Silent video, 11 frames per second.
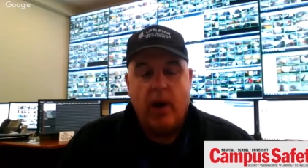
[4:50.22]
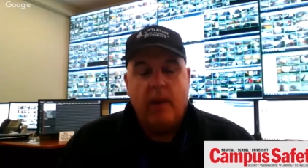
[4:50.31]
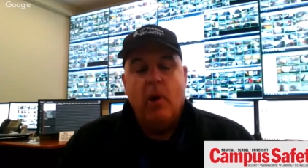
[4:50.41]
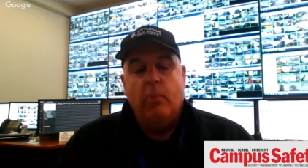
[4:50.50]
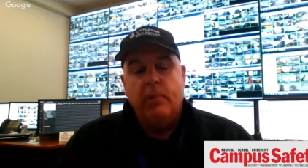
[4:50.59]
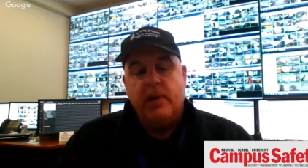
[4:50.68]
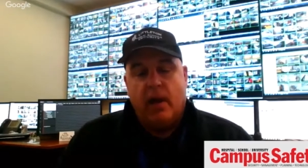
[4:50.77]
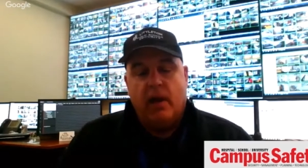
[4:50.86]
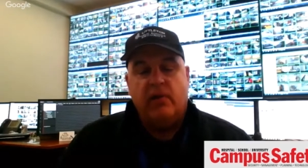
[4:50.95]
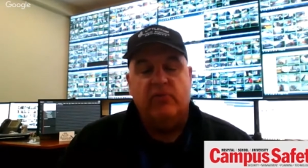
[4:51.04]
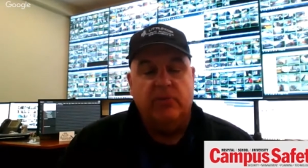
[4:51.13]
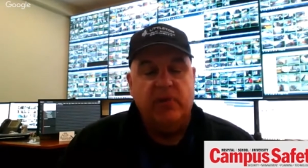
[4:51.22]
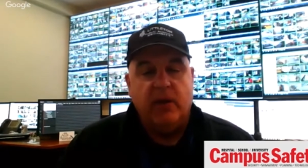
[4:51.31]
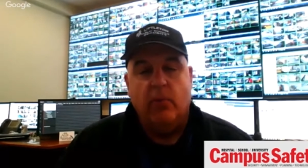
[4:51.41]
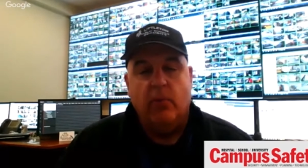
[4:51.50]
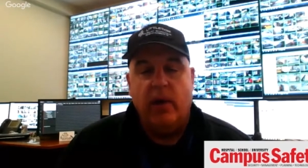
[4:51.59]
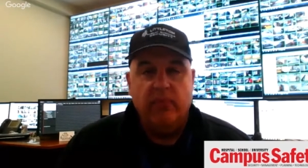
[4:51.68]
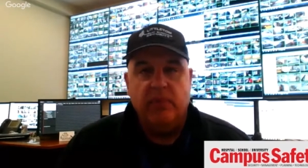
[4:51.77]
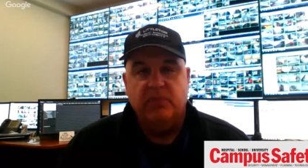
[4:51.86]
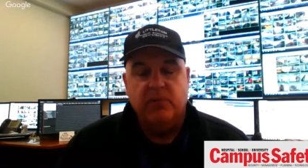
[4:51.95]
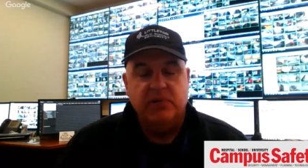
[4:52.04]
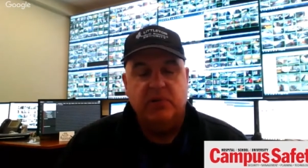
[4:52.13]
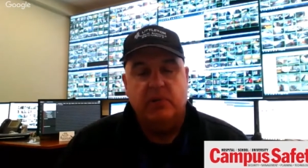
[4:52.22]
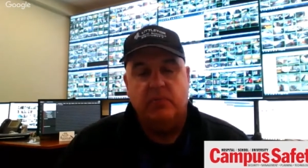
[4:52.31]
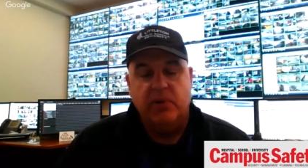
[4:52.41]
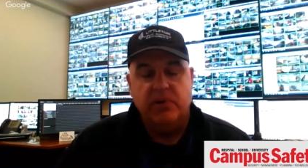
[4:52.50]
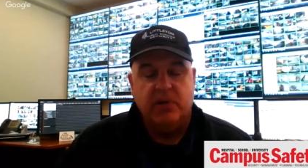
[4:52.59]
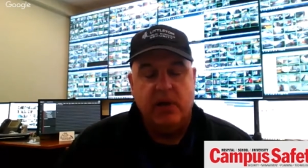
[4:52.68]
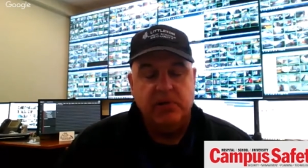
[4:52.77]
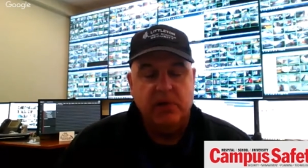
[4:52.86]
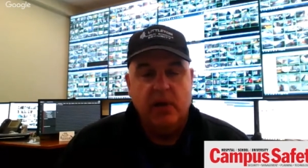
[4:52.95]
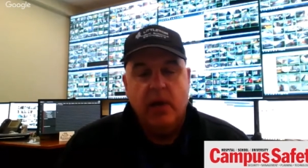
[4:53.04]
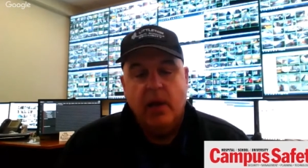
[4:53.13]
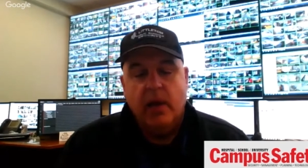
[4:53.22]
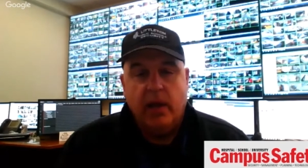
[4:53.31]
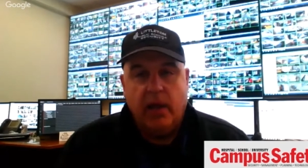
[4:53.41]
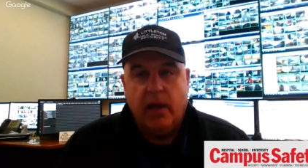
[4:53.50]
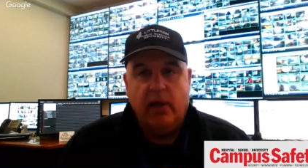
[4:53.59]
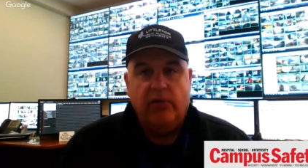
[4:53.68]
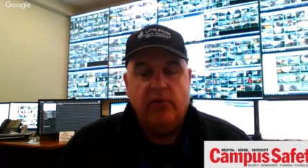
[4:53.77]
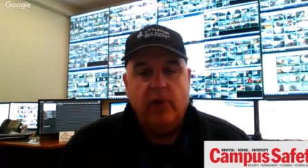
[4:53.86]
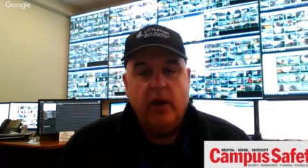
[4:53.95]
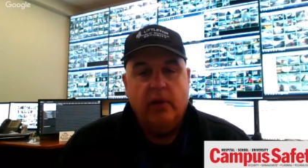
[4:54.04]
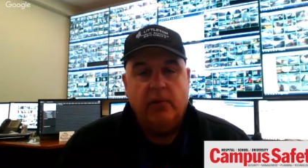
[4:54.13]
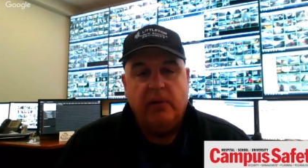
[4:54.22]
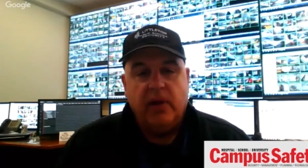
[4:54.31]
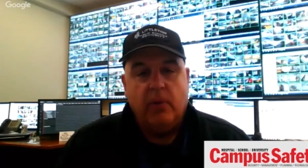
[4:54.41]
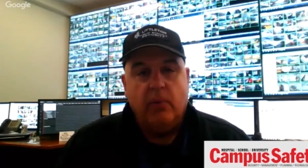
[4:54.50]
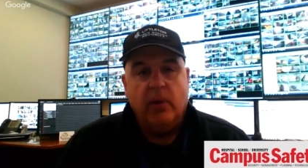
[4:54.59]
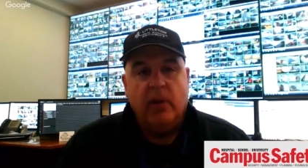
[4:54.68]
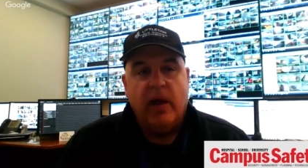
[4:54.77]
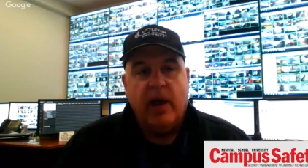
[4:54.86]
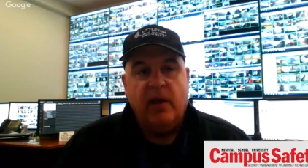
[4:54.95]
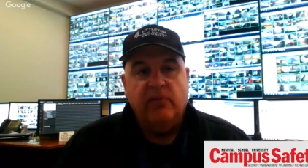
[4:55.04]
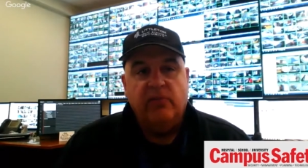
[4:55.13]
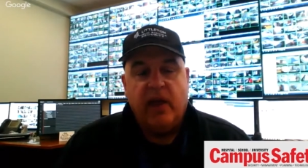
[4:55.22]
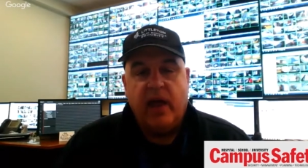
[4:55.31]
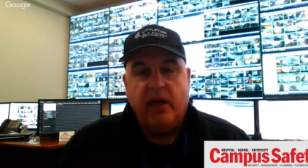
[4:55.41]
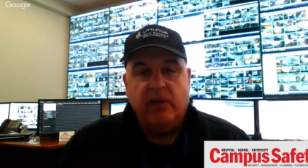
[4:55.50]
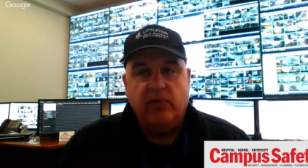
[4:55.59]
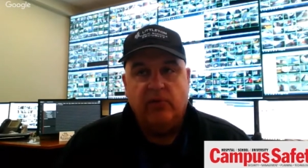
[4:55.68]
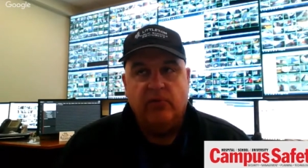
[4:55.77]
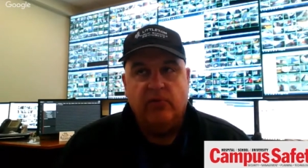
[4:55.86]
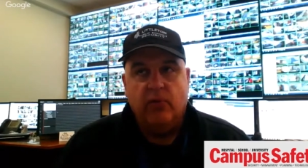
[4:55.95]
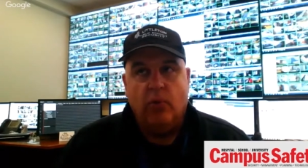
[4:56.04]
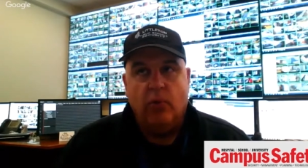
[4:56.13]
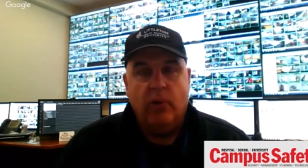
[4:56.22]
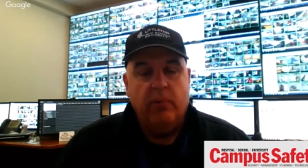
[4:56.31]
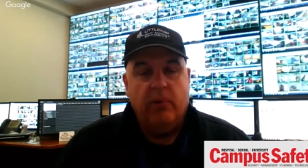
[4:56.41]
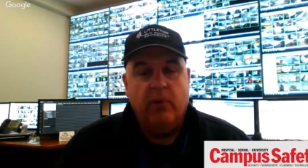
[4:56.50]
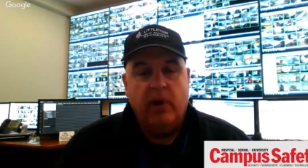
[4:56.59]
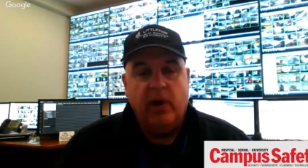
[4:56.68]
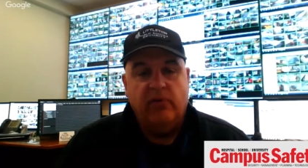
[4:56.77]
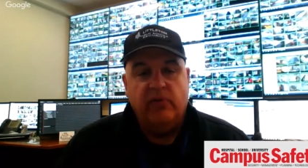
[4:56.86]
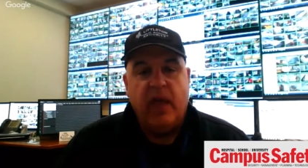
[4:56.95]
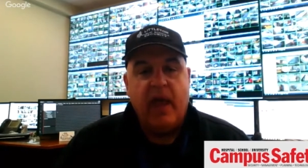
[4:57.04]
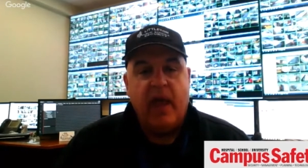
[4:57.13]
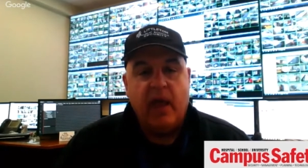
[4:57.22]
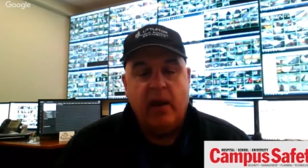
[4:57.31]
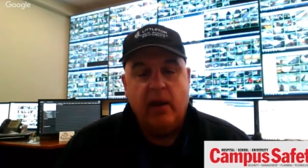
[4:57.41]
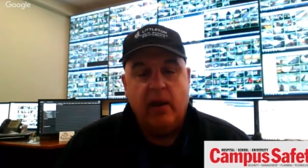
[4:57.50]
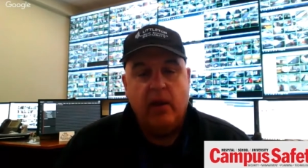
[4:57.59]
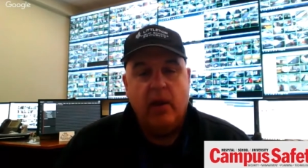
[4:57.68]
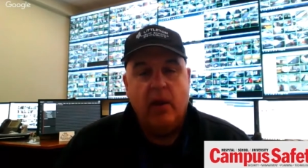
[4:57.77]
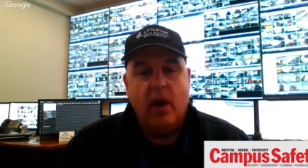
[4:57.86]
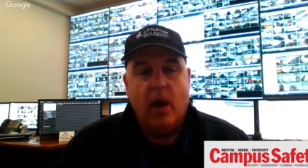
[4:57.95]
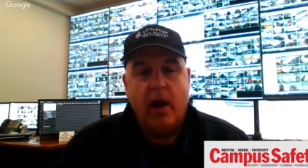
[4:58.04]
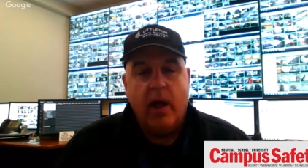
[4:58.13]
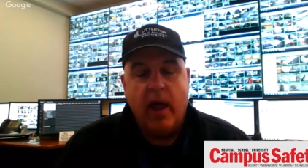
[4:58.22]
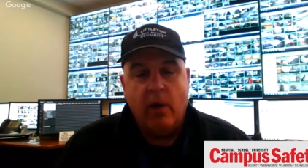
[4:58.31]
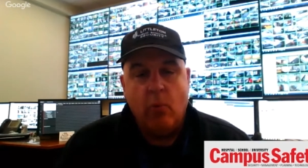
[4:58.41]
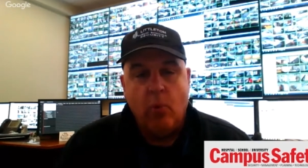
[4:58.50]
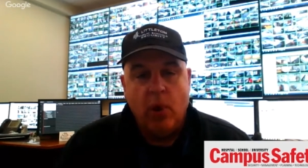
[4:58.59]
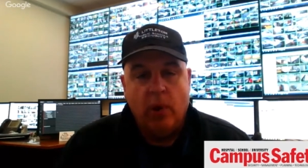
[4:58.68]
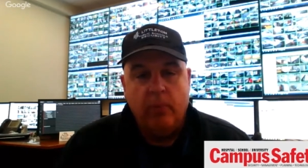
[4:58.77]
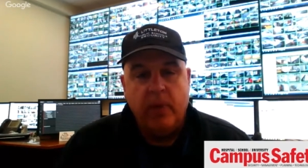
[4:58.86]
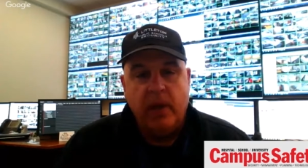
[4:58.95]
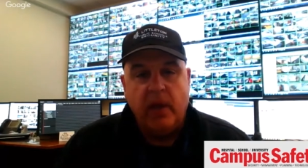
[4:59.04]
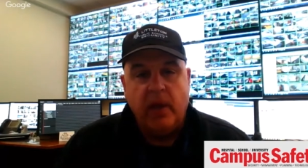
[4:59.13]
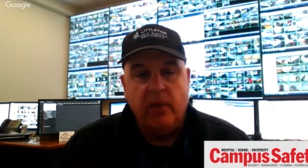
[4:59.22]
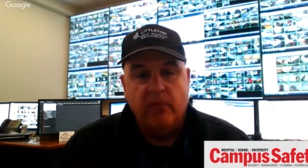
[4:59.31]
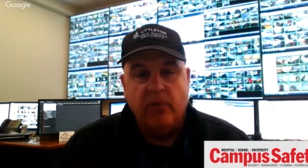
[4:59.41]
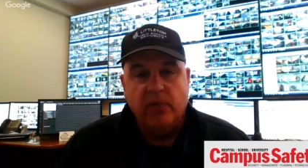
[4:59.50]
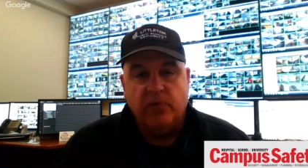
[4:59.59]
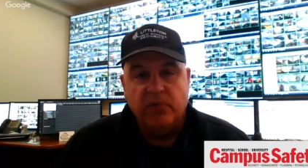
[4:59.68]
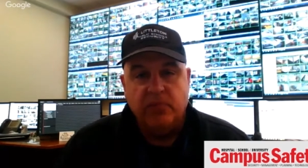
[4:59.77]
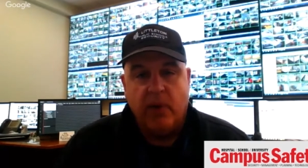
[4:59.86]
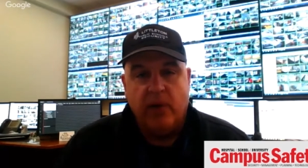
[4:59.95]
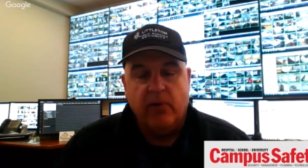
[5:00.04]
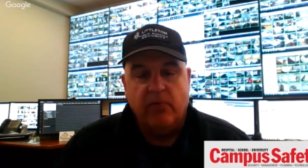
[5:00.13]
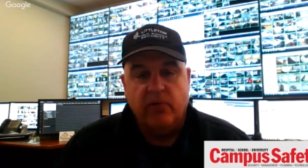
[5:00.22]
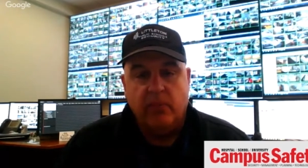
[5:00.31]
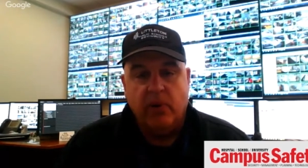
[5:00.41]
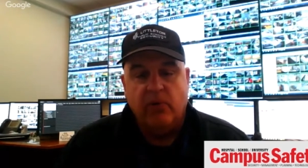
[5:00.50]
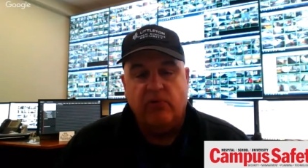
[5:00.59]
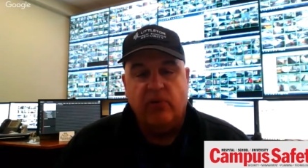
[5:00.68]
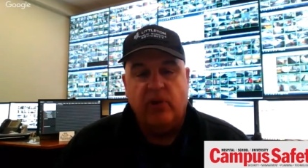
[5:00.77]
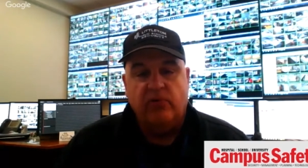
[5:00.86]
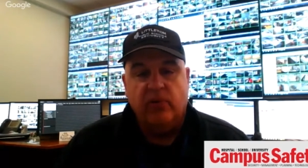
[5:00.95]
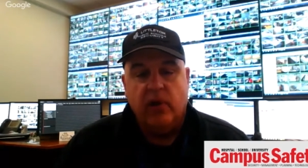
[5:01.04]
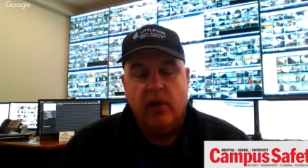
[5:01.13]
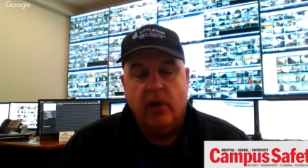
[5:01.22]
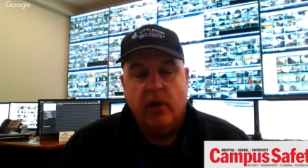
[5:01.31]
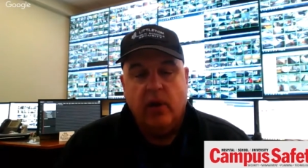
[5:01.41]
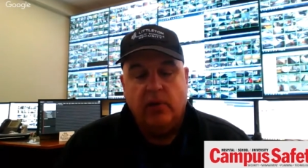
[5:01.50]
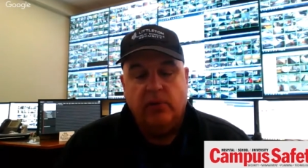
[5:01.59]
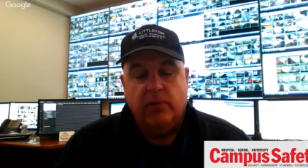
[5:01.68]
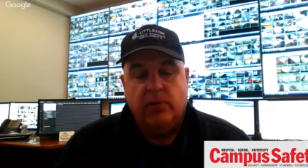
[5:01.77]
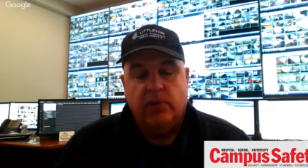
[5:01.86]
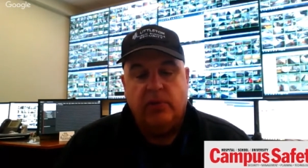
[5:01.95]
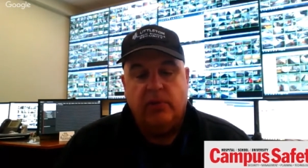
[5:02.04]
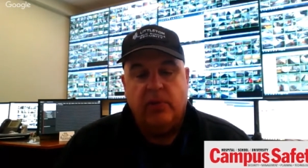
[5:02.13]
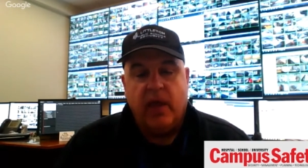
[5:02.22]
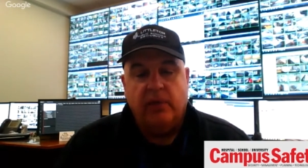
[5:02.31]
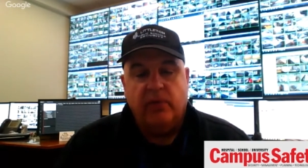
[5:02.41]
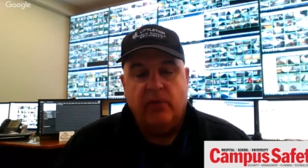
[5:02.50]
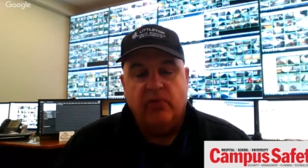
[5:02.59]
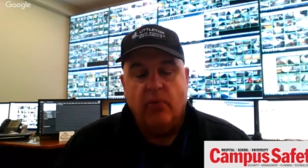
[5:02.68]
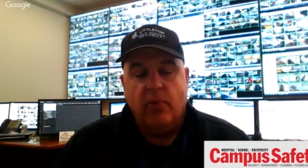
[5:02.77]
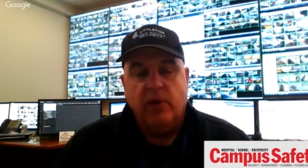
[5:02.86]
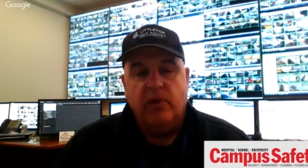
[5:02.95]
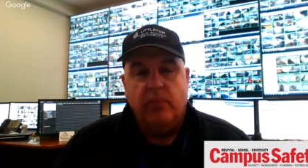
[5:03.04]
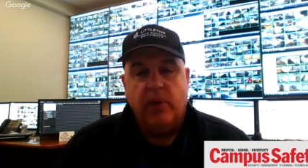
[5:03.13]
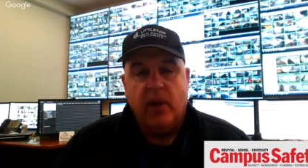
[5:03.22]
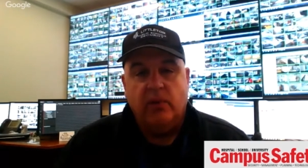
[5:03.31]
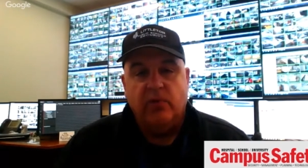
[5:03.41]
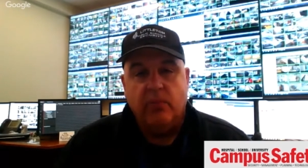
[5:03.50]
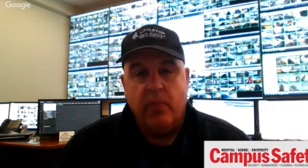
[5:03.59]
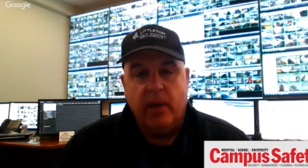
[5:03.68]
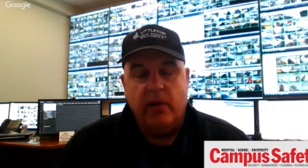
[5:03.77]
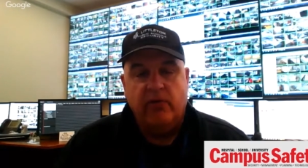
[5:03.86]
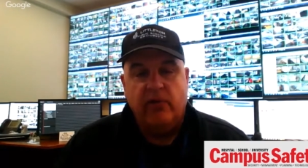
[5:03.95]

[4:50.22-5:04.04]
hoping the audience will take away from this presentation is that they realize that school employees can and will be first responders in emergencies, that there's going to be a tremendous